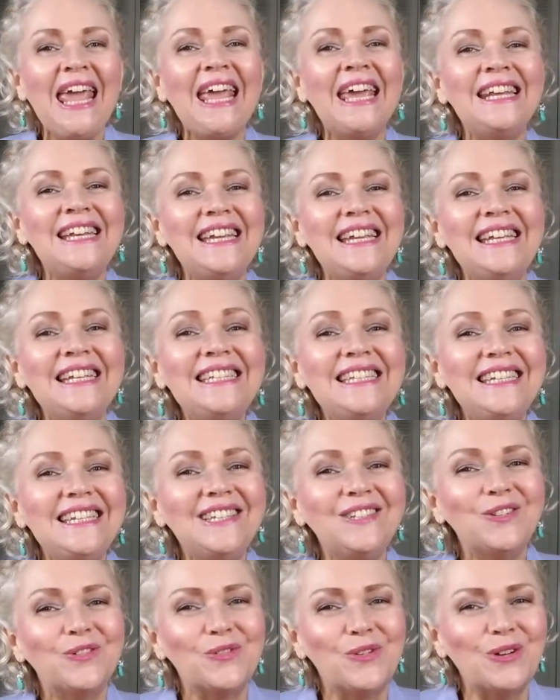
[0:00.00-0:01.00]
And it
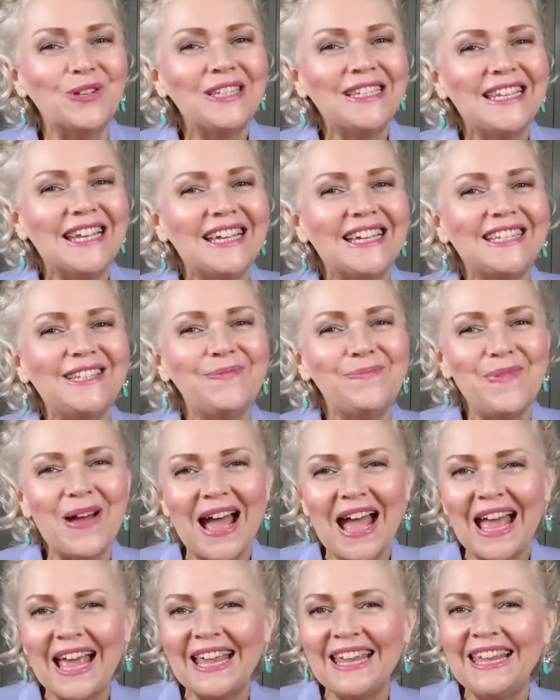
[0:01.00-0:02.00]
is roasted
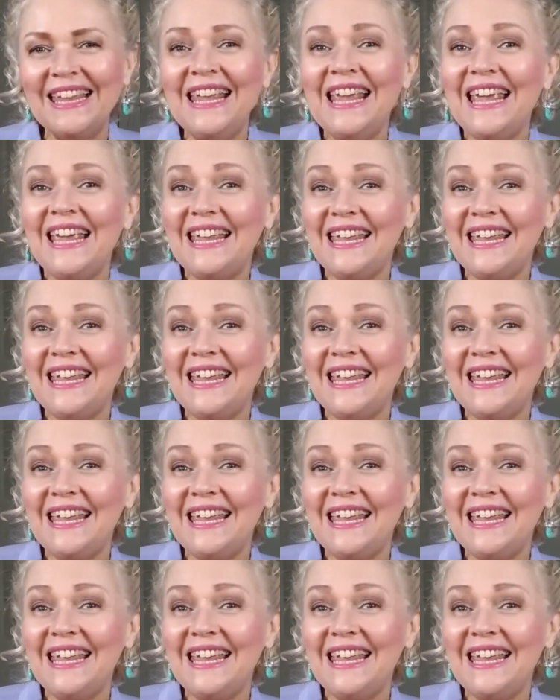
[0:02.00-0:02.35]
by